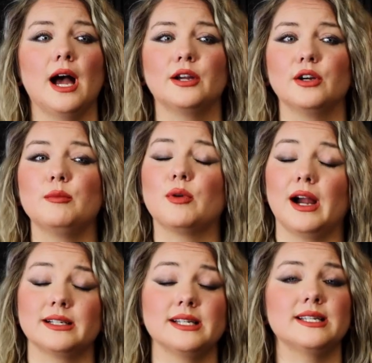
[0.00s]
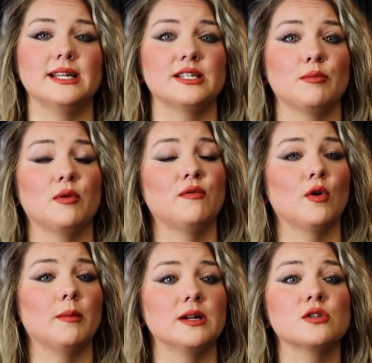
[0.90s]
A good practice is to
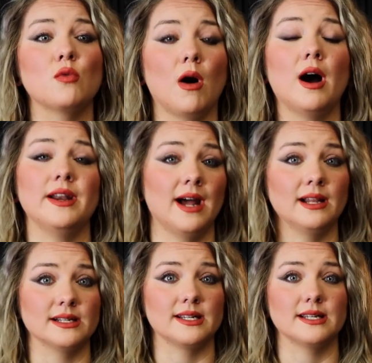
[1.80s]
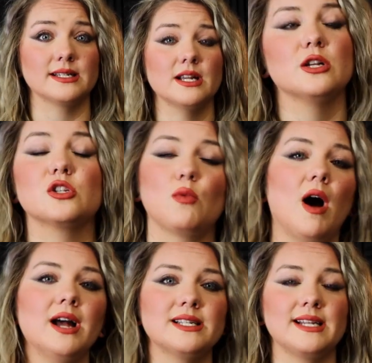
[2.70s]
perform a SWOT analysis.
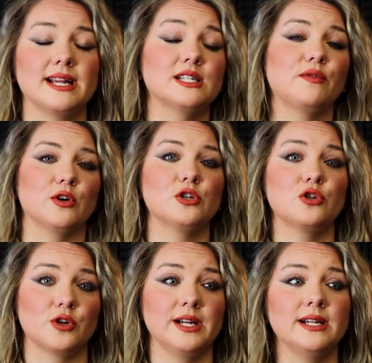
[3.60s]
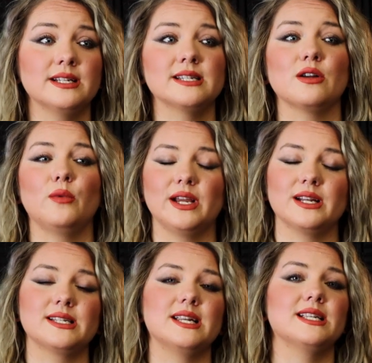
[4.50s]
SWOT stands for strengths,
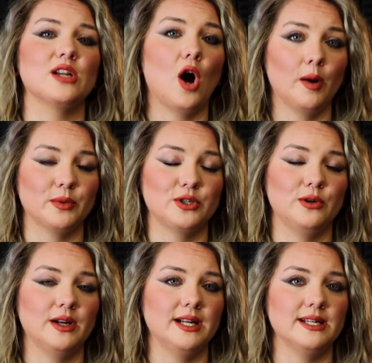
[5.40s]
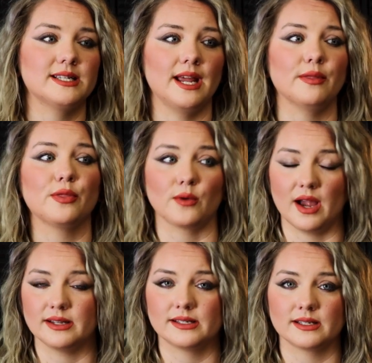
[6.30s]
weaknesses, opportunities, and
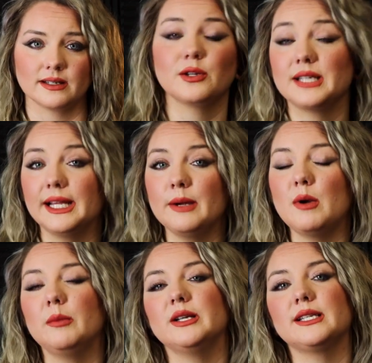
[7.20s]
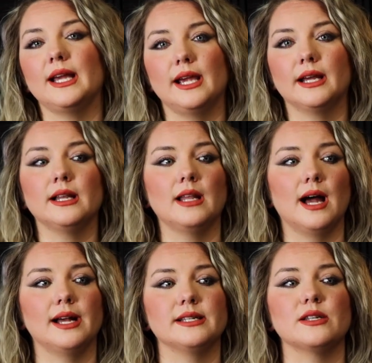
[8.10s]
threats. So take a moment to
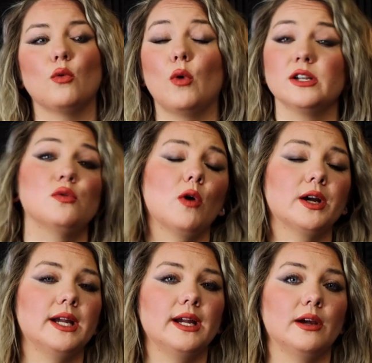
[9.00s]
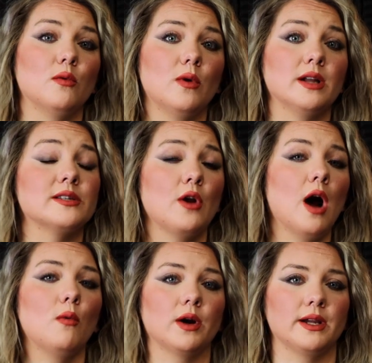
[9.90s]
analyze what's working and what's
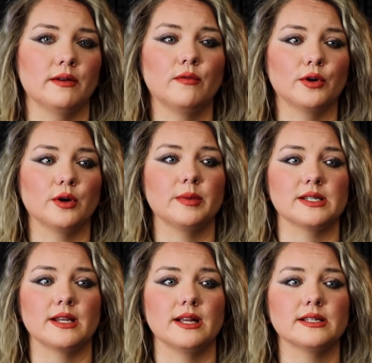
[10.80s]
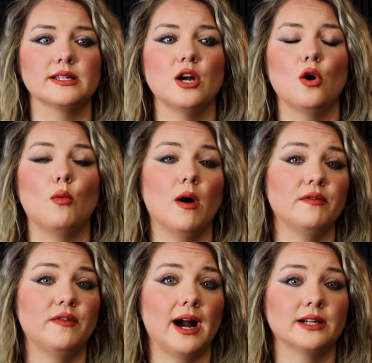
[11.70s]
not working for your business.
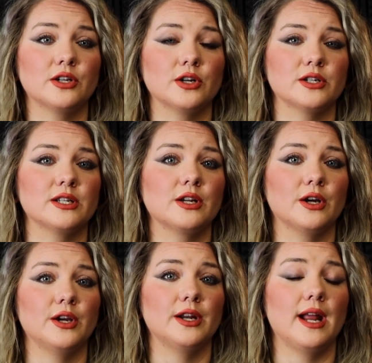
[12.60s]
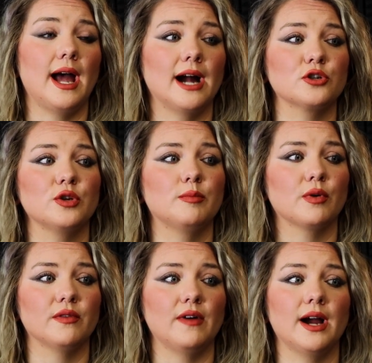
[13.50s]
What factors could actually
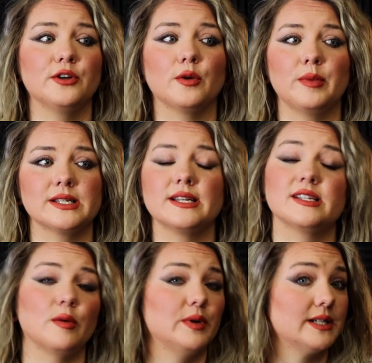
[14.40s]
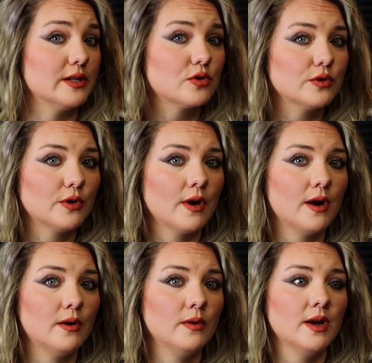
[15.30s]
provide your business the potential to
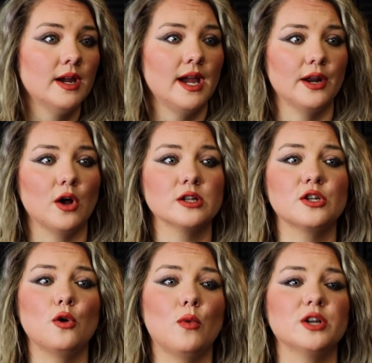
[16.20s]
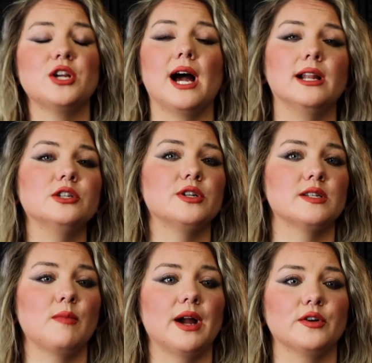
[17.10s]
grow, and also what
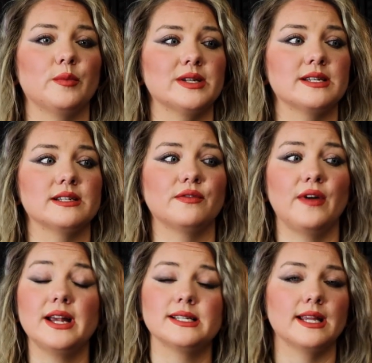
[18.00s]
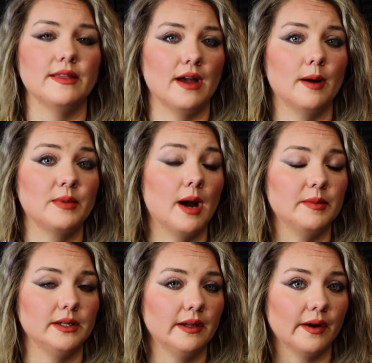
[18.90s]
challenges might your business face in the
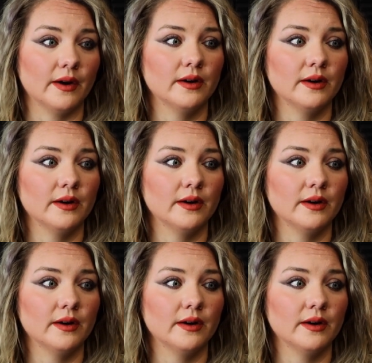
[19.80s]
upcoming year.